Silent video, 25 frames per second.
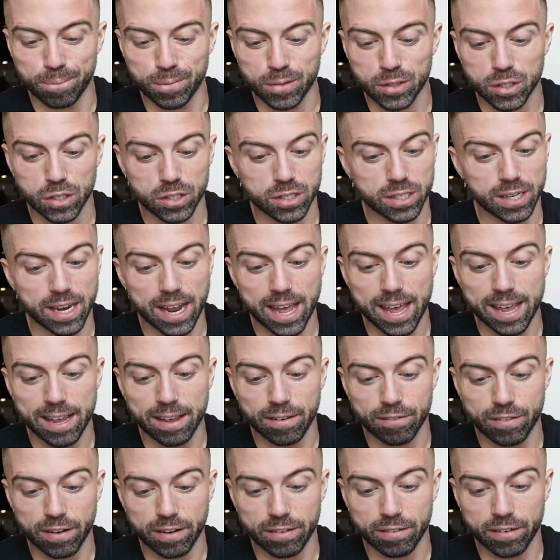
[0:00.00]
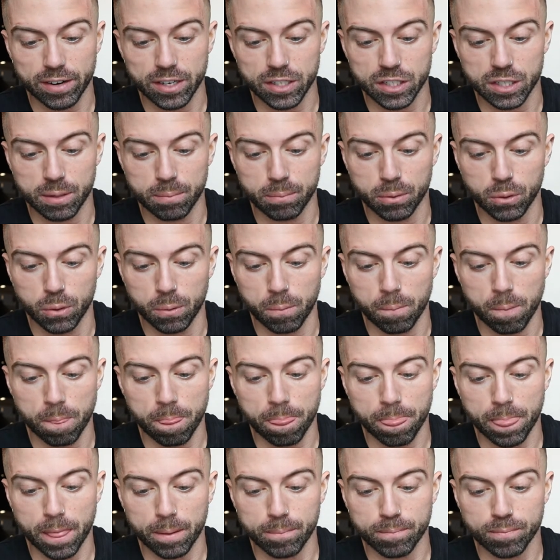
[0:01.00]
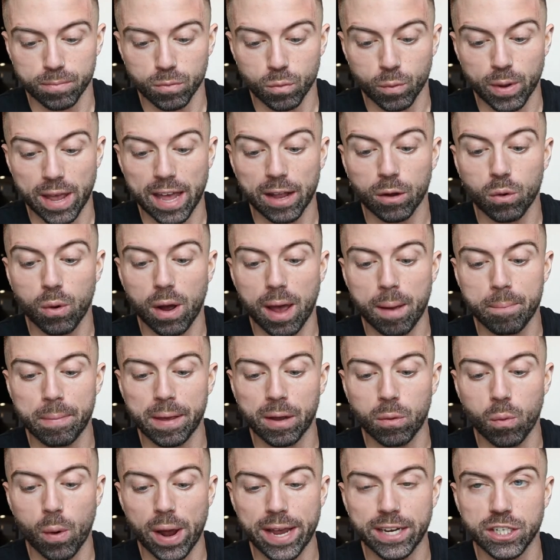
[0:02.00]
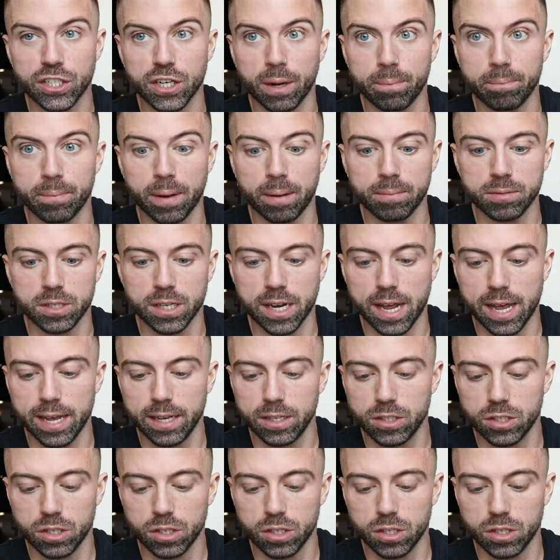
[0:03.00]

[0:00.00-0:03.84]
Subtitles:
So today, very, very simple. We had quite a big weight jump up today.